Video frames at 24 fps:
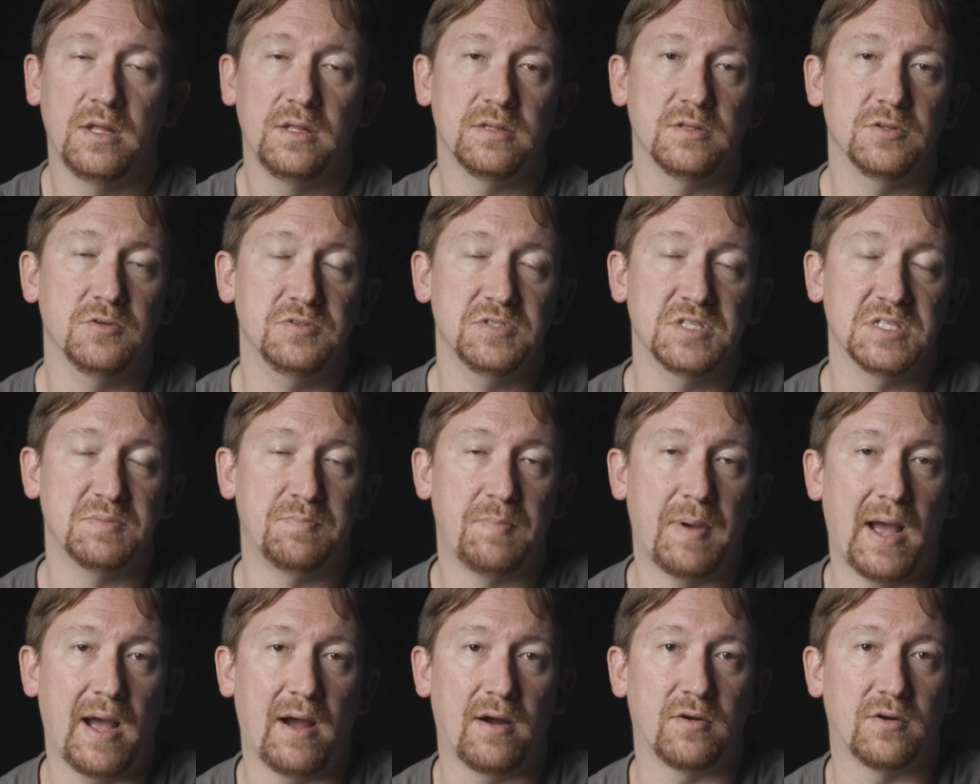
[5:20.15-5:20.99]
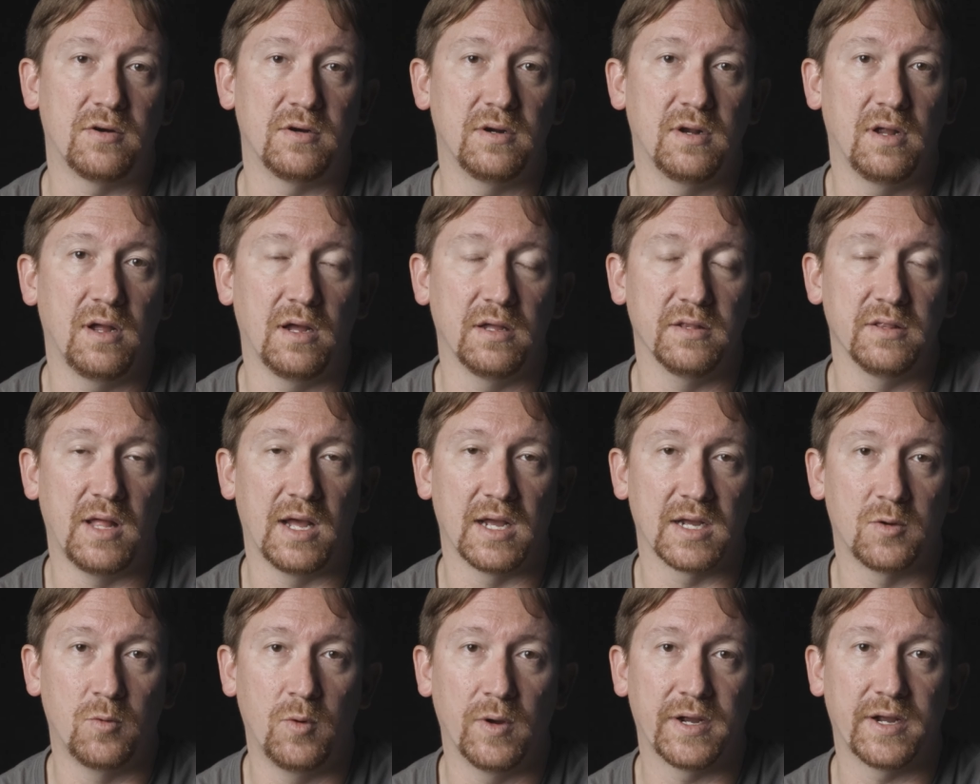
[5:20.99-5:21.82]
lose its power a
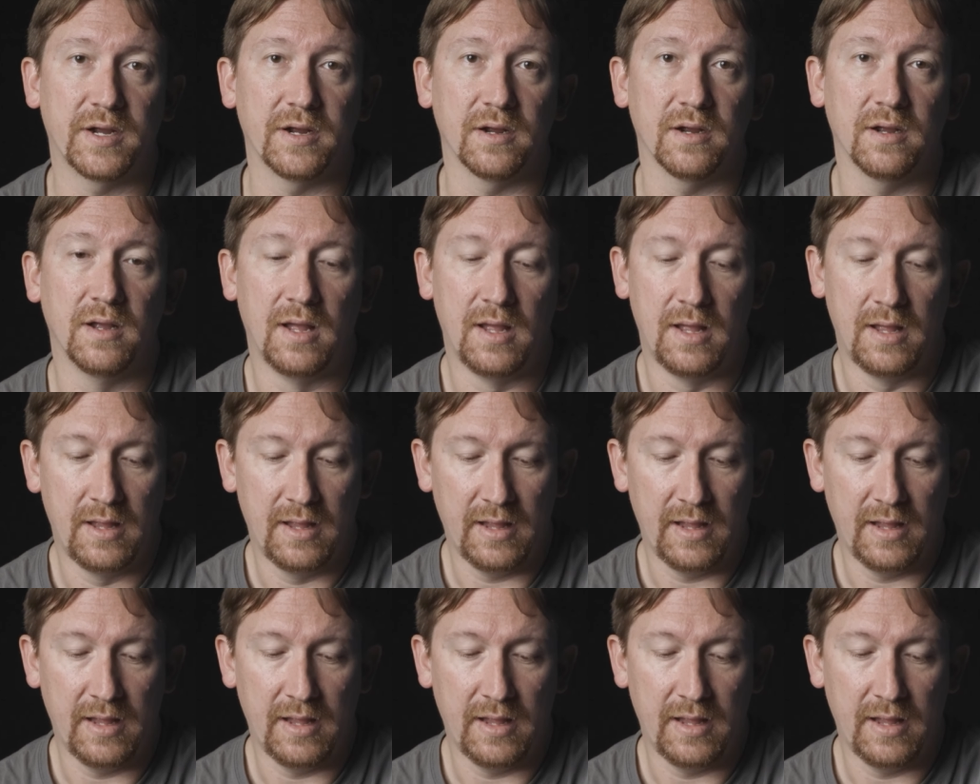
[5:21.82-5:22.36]
lot quicker.